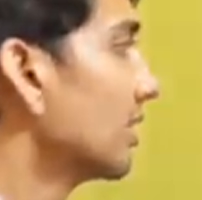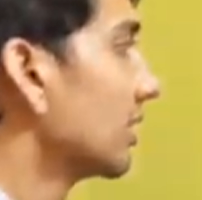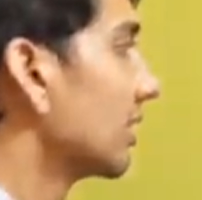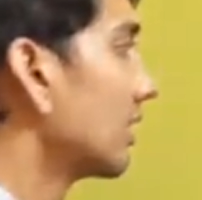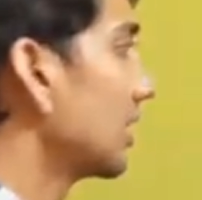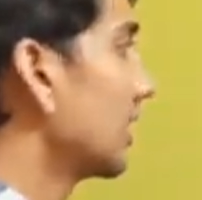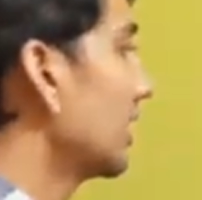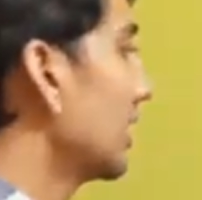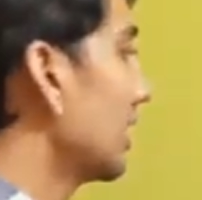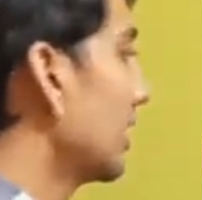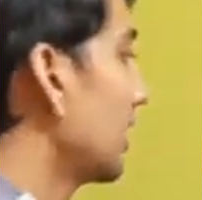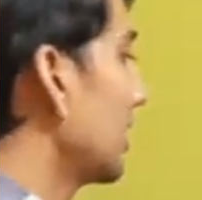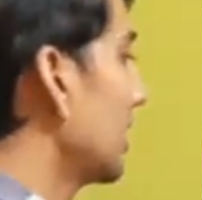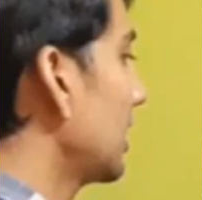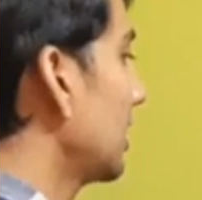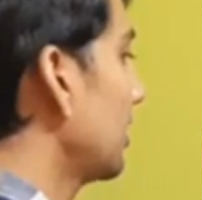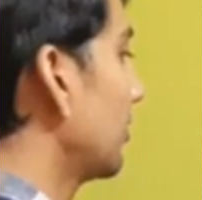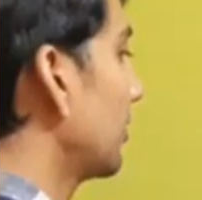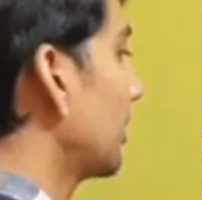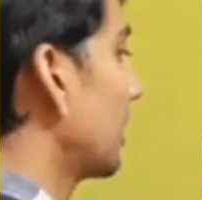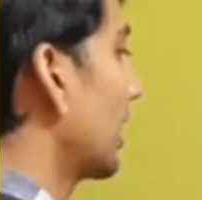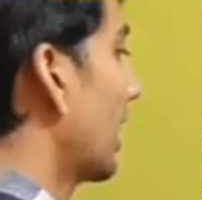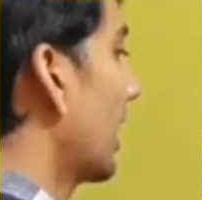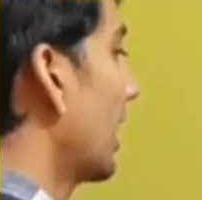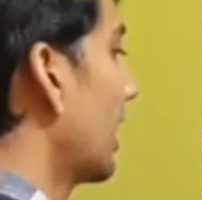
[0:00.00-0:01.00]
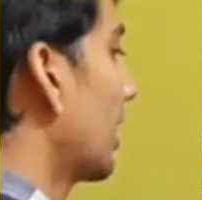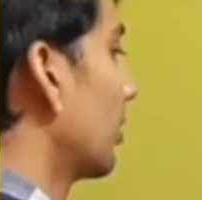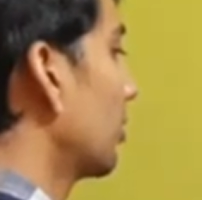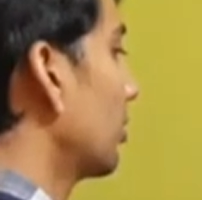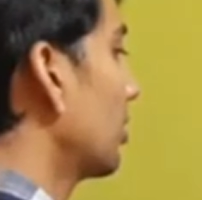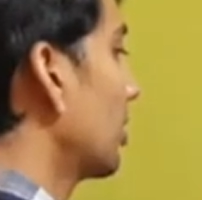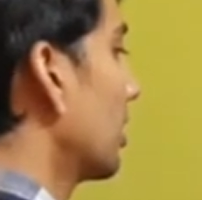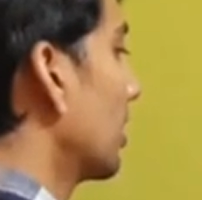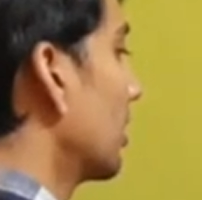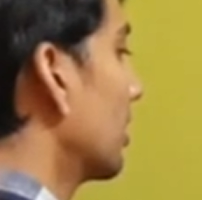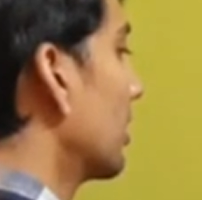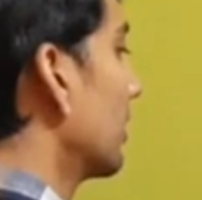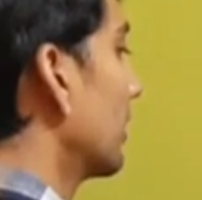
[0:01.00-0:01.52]
clearly we have
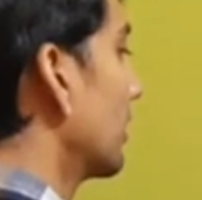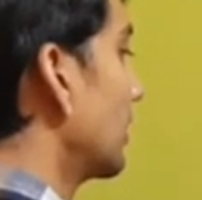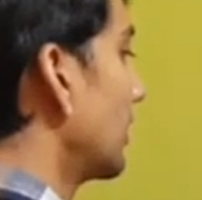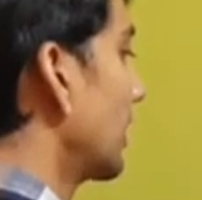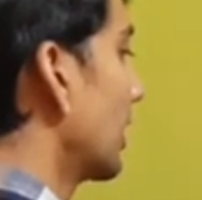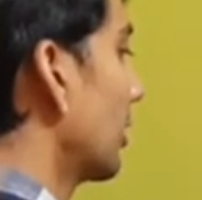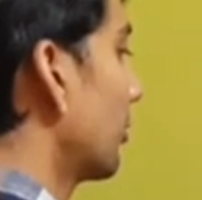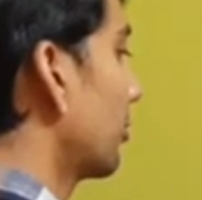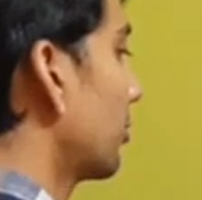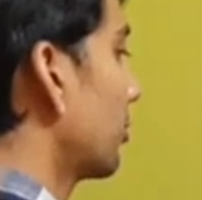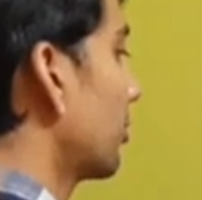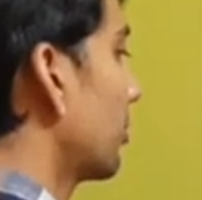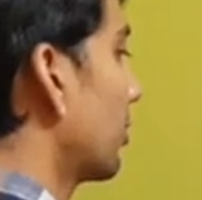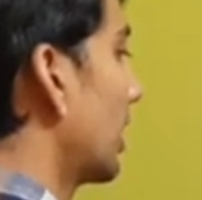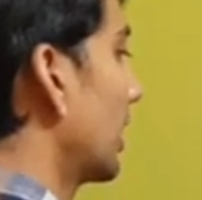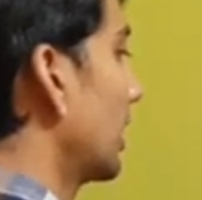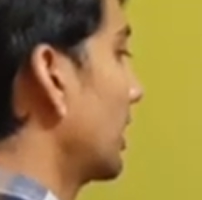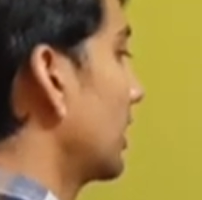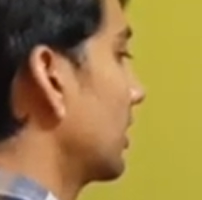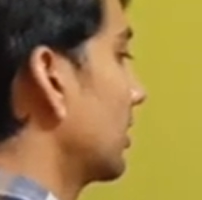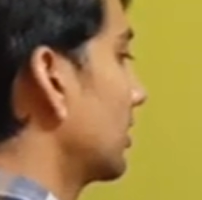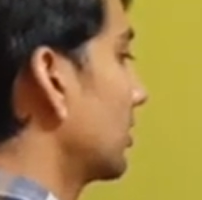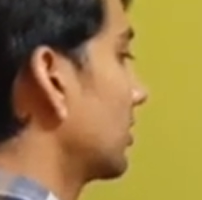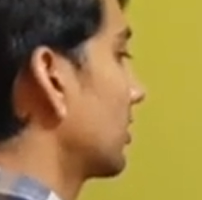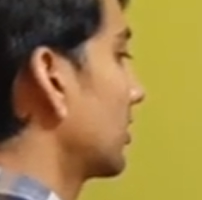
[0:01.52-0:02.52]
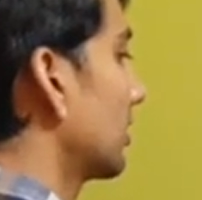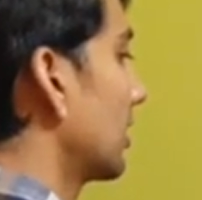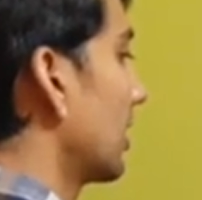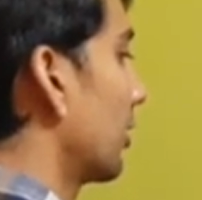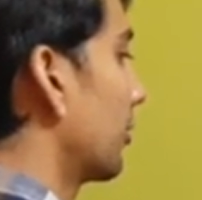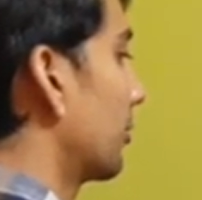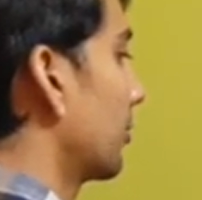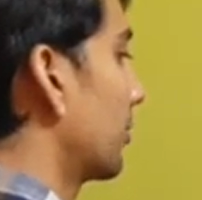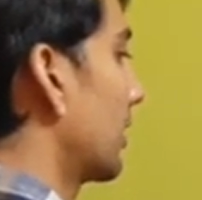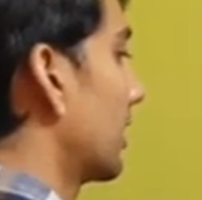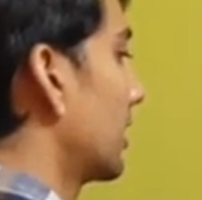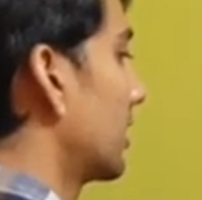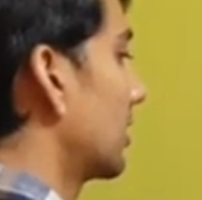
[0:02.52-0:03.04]
f minus
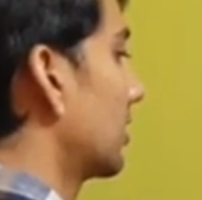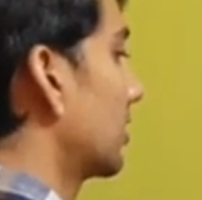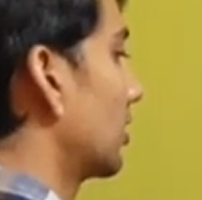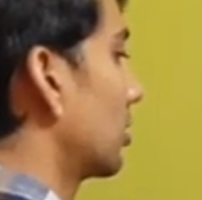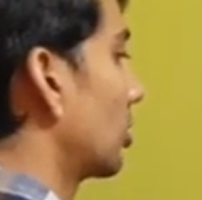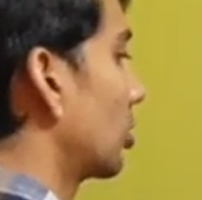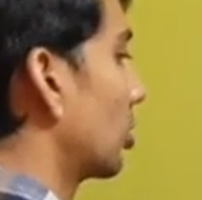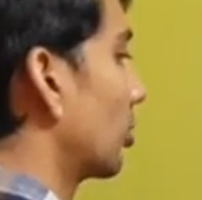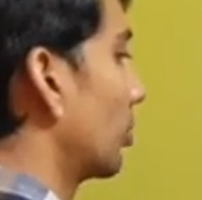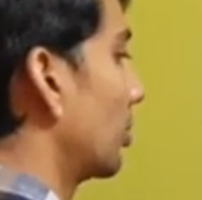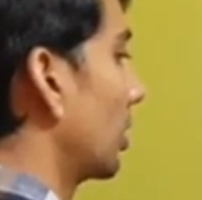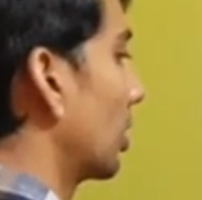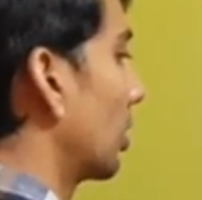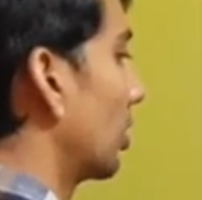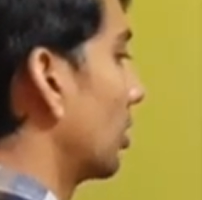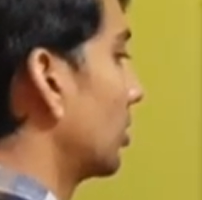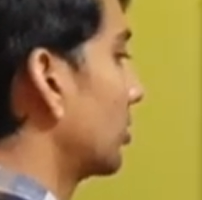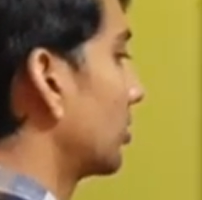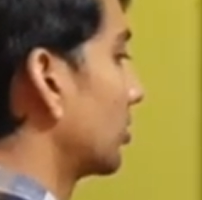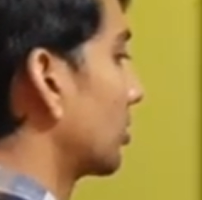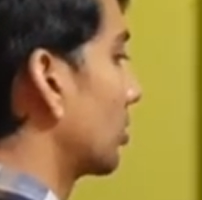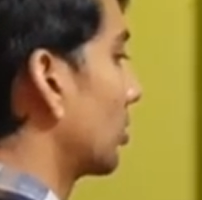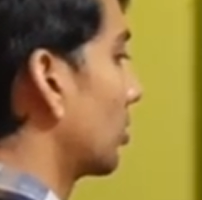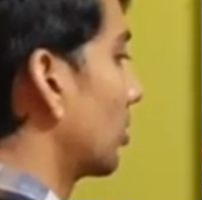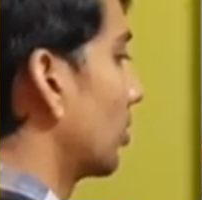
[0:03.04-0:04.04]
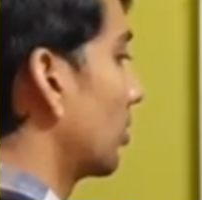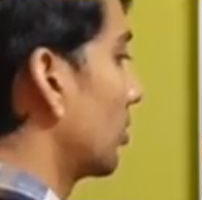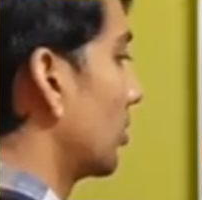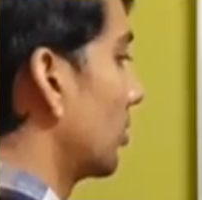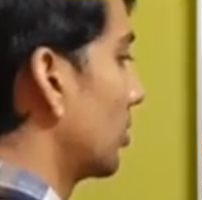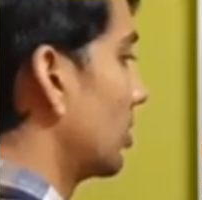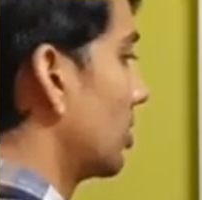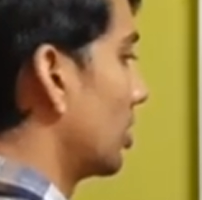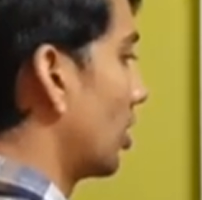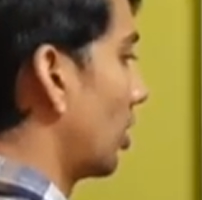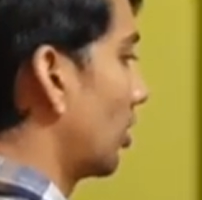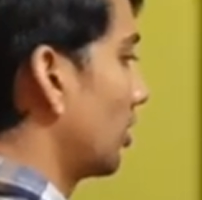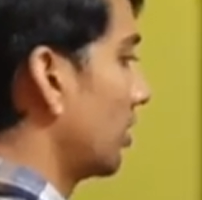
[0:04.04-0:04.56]
fn to be also
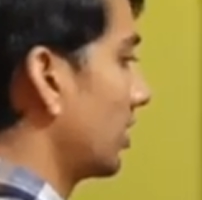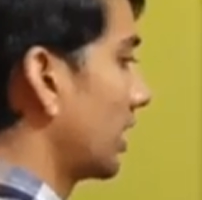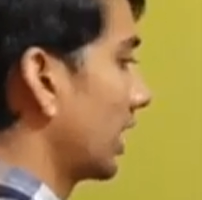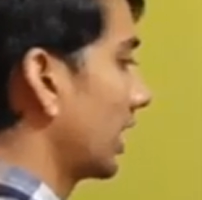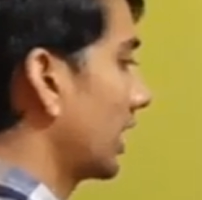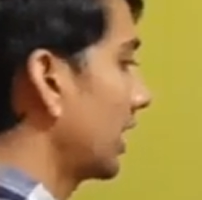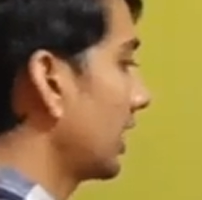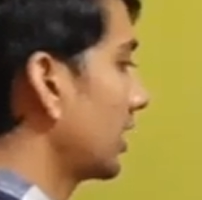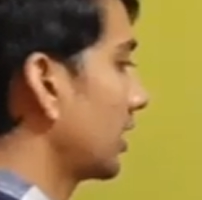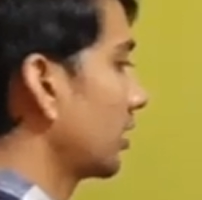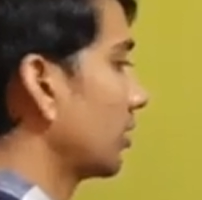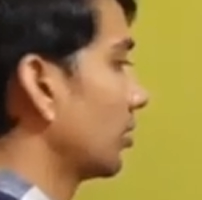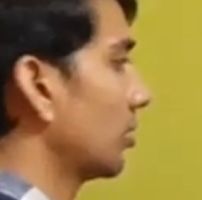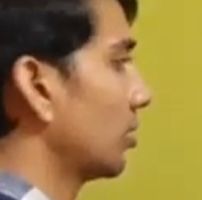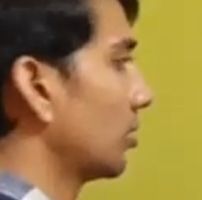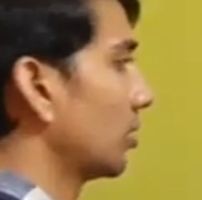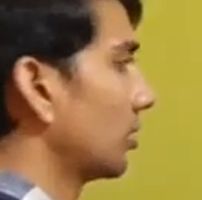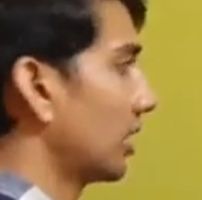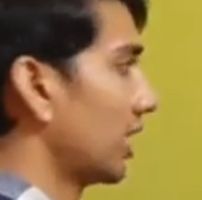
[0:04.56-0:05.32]
non-negative.